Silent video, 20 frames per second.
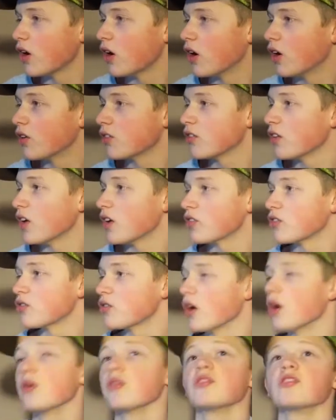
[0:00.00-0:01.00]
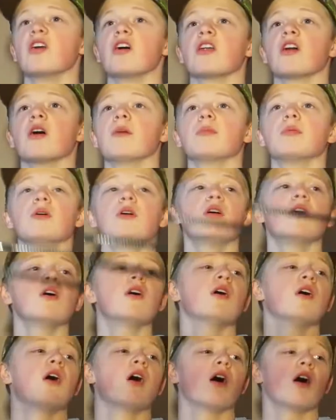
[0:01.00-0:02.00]
slash trout setup.
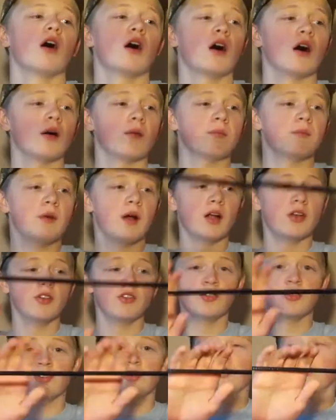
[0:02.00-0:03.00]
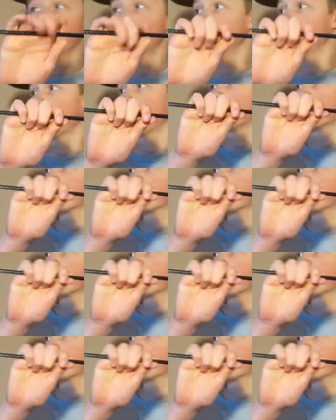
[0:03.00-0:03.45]
And you guys